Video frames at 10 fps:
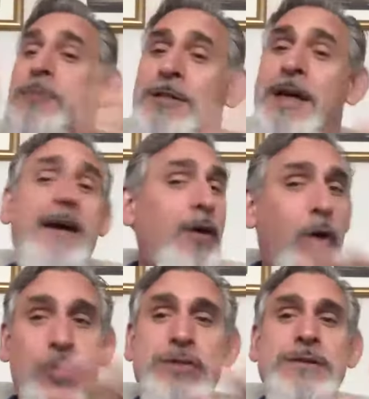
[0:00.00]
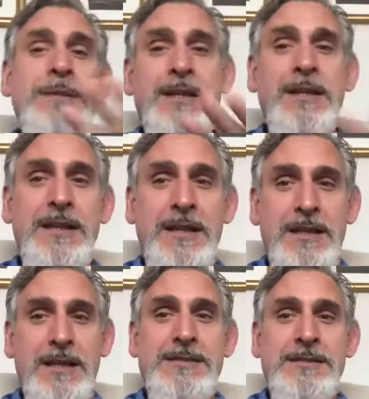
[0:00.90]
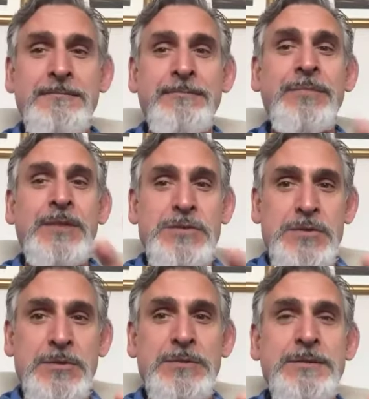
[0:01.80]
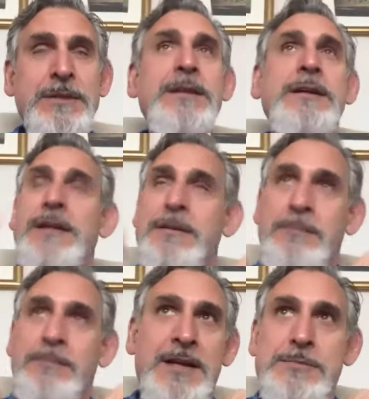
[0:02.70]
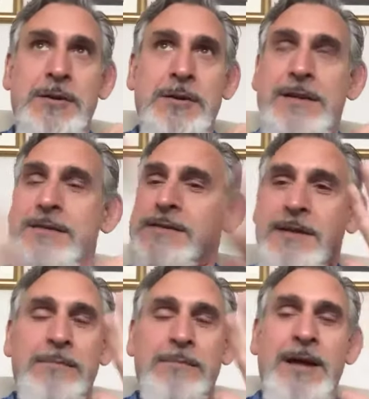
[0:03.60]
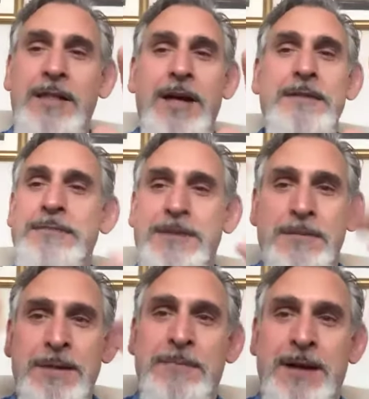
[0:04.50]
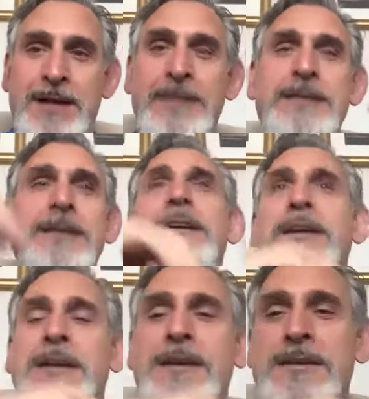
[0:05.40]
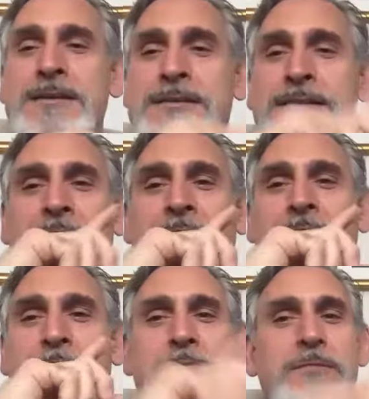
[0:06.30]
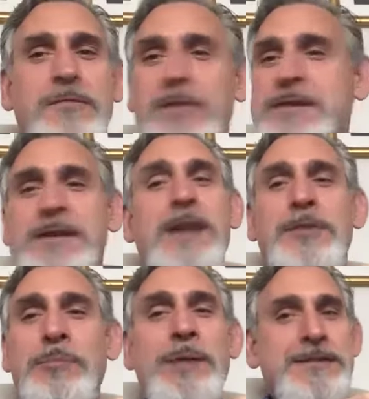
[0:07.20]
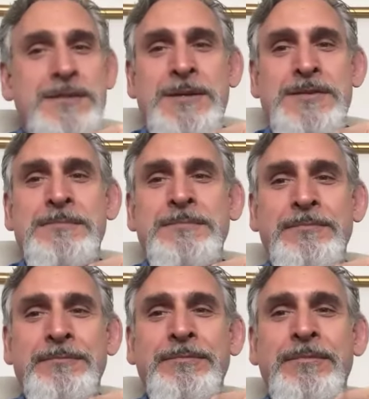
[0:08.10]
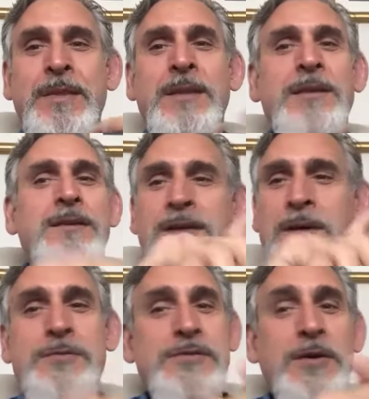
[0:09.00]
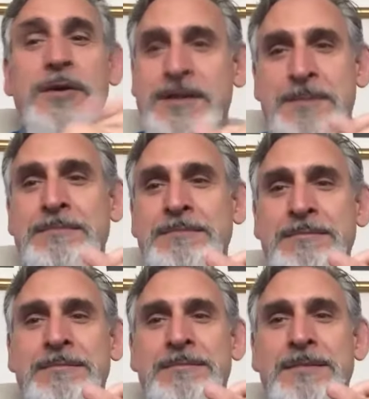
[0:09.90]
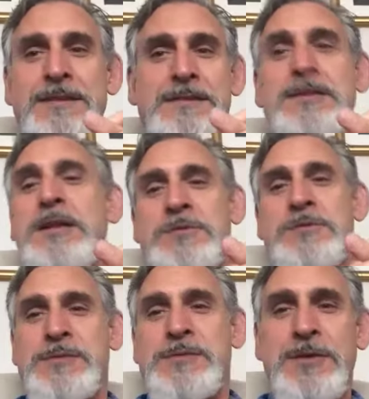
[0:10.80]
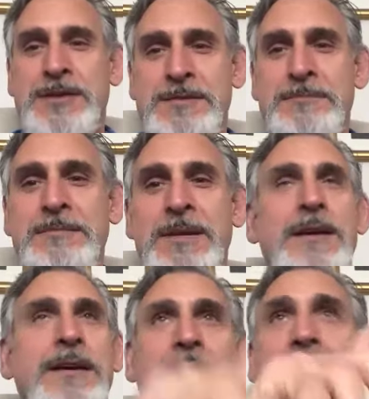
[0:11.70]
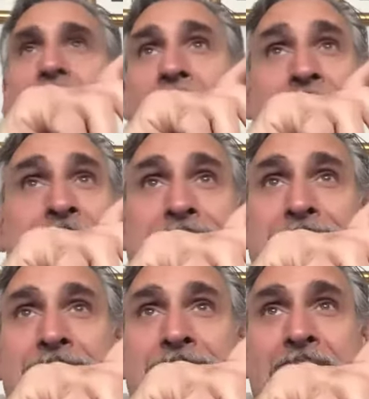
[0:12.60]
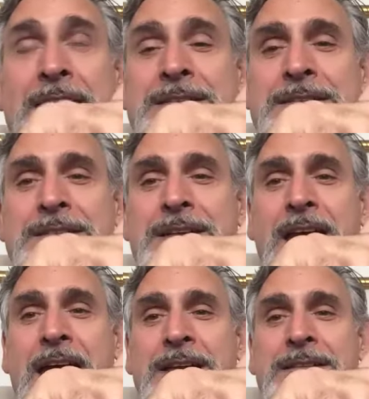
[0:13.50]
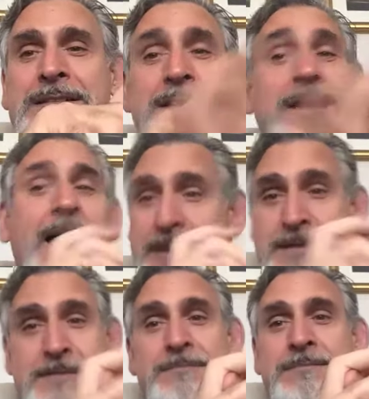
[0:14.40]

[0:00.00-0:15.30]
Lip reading: that ultimately leads to, in my experience and in my life and in my mind, is philosophical pessimism, absurdism, existential absurdism, and nihilism.